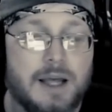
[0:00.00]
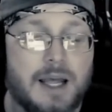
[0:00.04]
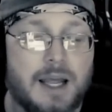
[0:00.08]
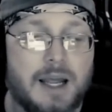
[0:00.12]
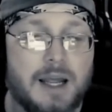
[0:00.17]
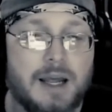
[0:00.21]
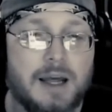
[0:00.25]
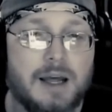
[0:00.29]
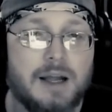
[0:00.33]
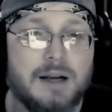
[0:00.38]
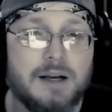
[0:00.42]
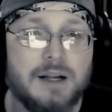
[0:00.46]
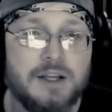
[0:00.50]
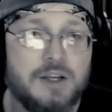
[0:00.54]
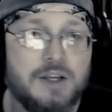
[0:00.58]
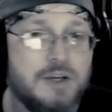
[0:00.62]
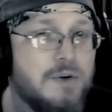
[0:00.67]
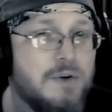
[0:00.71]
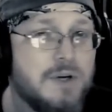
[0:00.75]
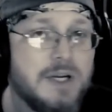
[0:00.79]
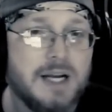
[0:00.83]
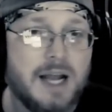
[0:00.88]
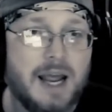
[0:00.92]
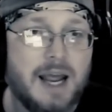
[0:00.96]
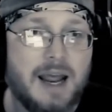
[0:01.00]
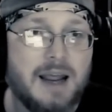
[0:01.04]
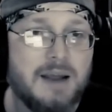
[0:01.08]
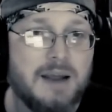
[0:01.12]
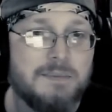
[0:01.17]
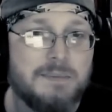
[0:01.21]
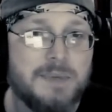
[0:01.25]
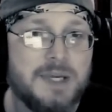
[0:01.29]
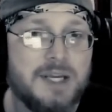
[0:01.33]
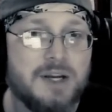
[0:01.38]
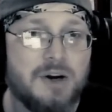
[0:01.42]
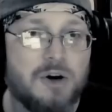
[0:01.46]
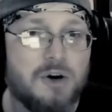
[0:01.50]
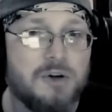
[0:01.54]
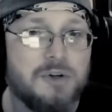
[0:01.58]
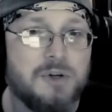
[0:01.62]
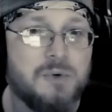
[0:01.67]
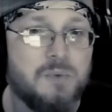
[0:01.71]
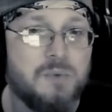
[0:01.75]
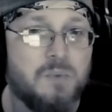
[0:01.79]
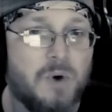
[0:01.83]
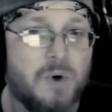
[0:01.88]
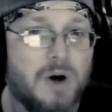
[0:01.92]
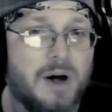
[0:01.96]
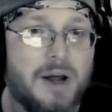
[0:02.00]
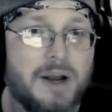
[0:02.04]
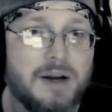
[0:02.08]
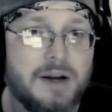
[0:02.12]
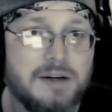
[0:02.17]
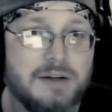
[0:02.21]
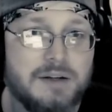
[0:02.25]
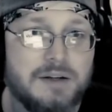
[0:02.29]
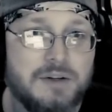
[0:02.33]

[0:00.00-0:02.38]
And you can hate me all you want.